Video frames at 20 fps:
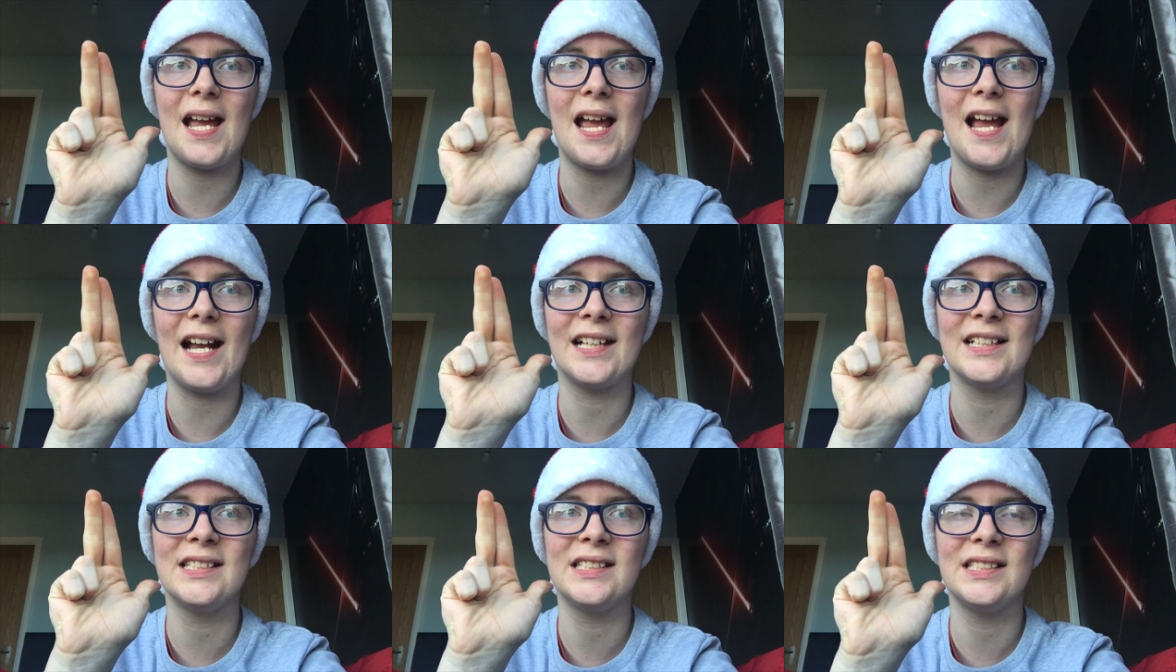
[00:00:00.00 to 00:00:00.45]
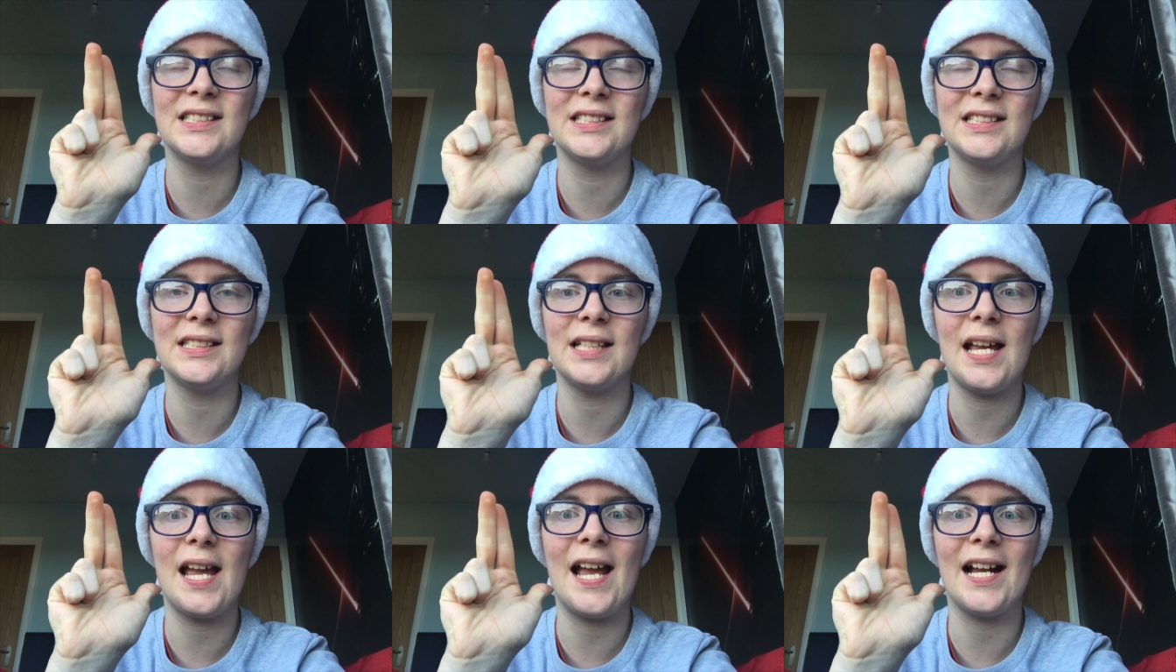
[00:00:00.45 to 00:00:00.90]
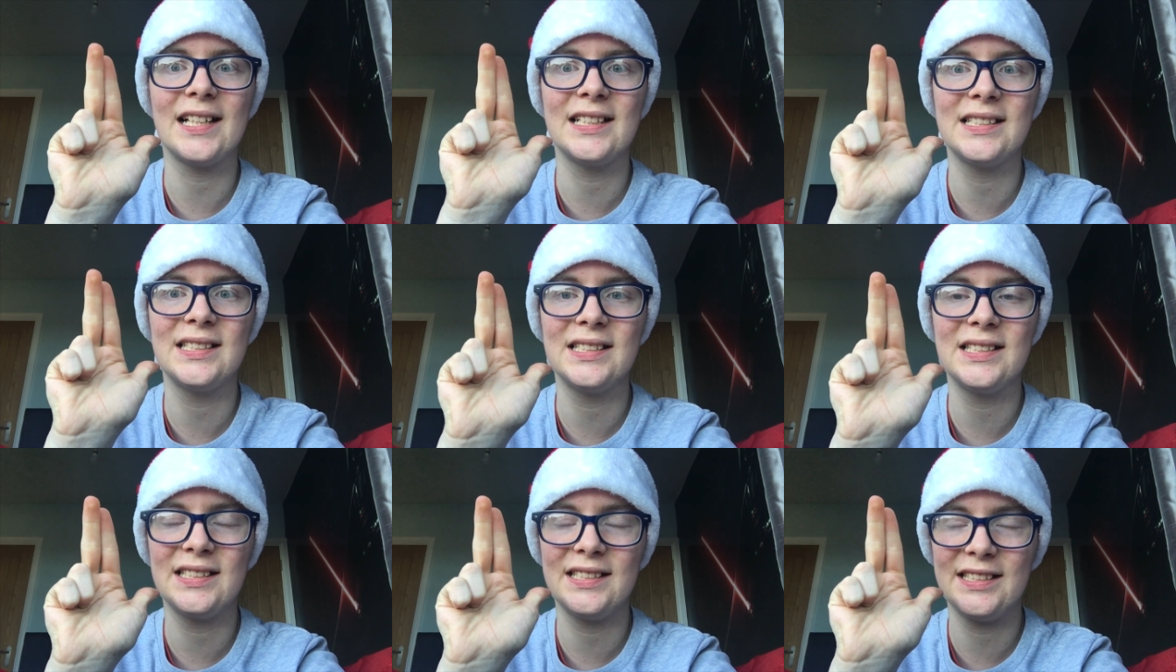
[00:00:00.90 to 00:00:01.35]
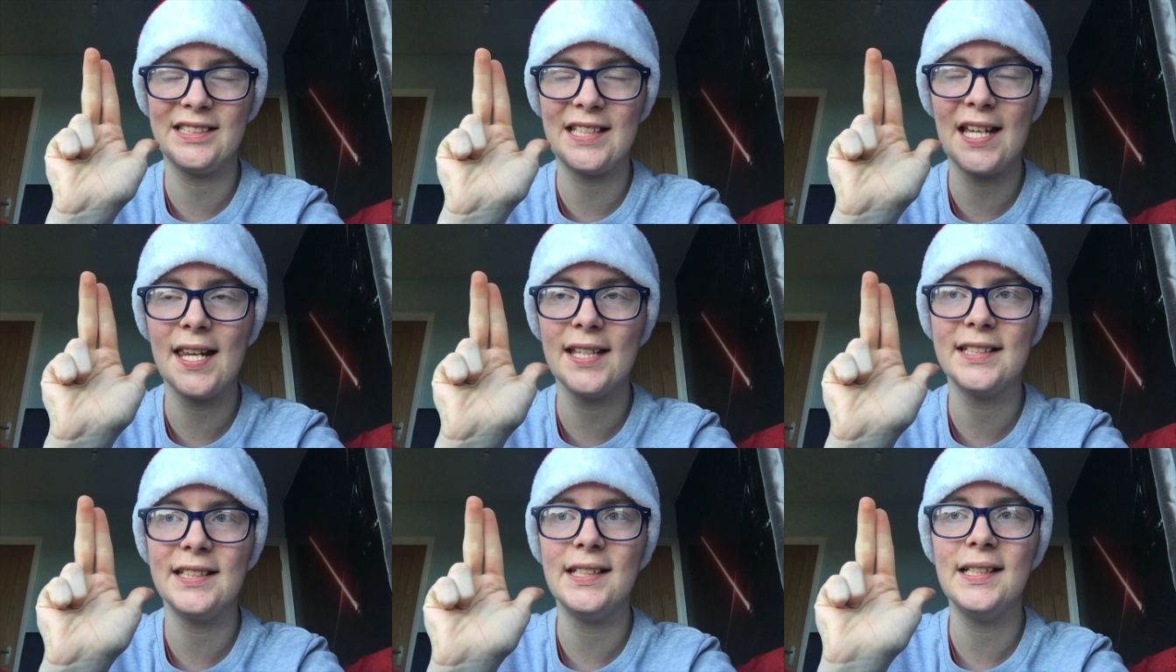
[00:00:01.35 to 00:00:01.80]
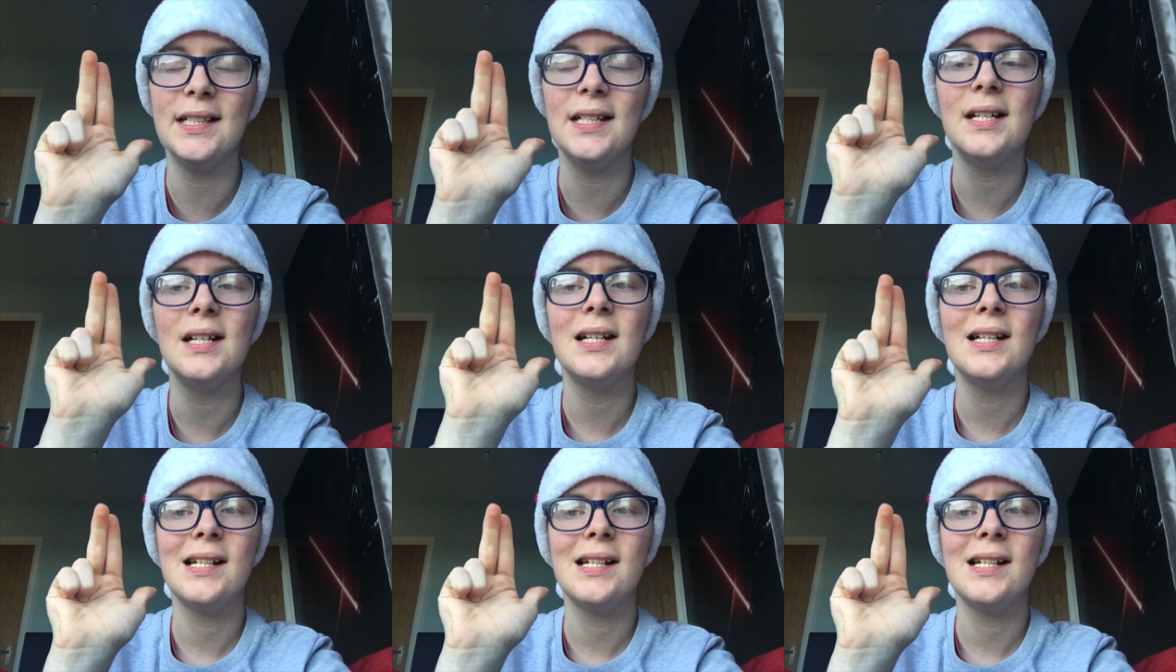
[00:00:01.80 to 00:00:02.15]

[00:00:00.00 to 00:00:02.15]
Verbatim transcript: X, X, Xility,